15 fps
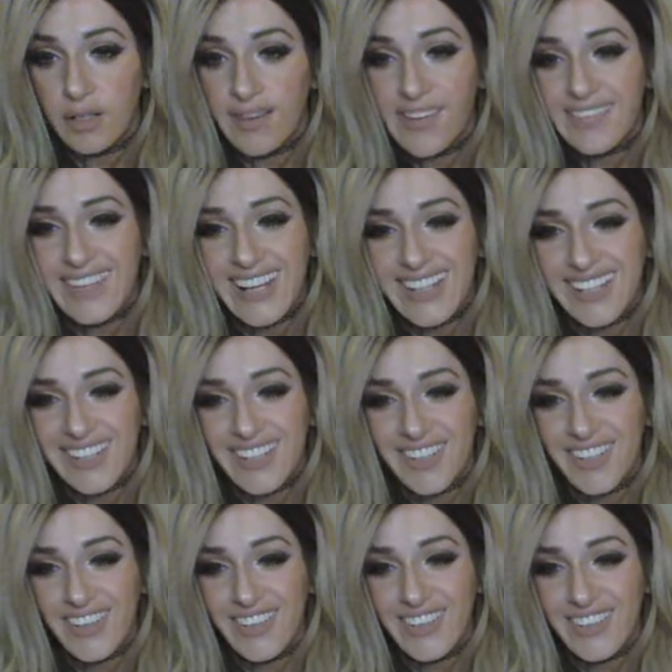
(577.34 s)
Thank
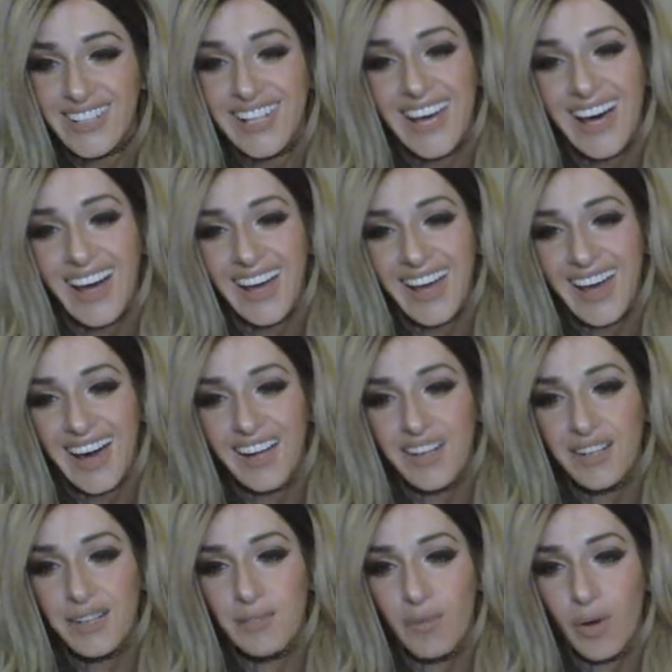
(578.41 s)
you. Yeah, I
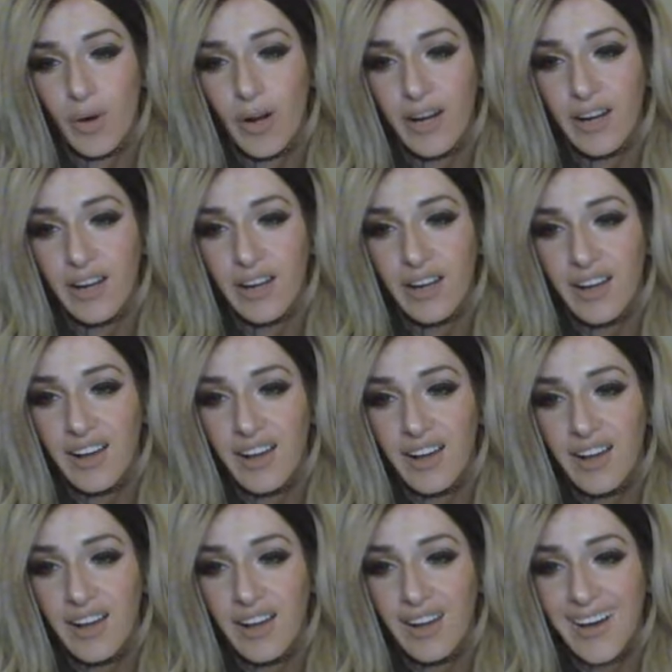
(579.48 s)
added more.
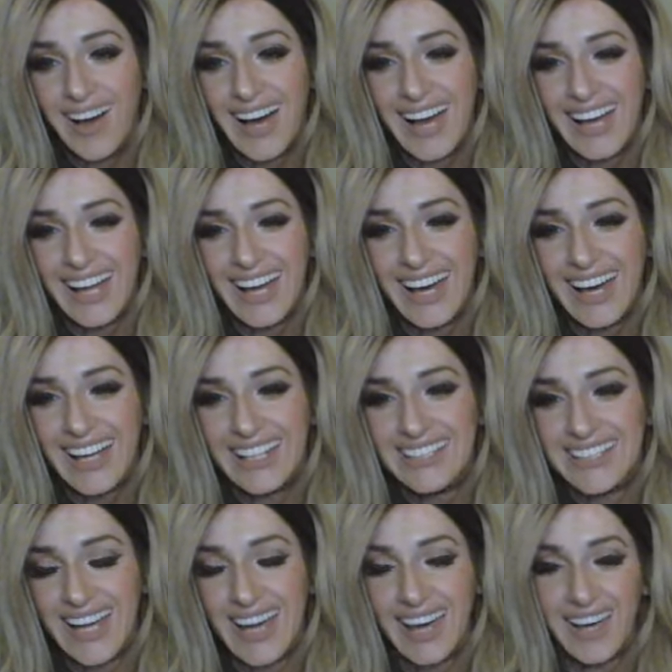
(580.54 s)
Hi guys,
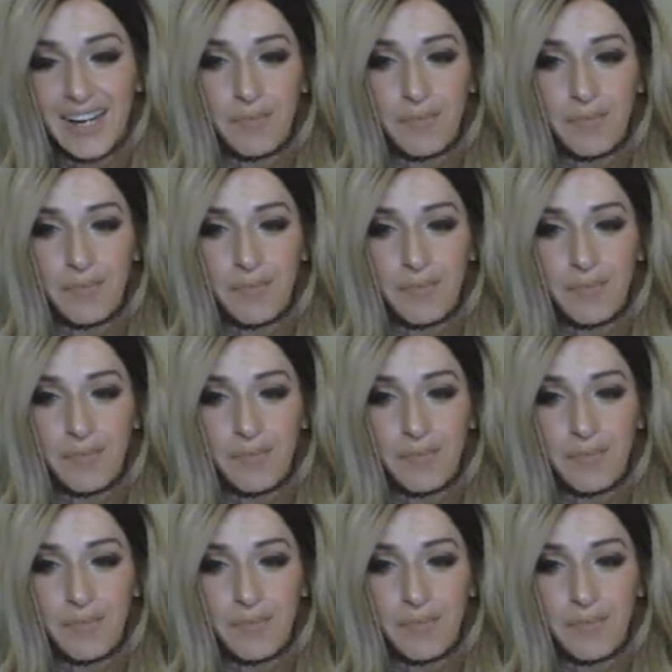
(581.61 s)
I added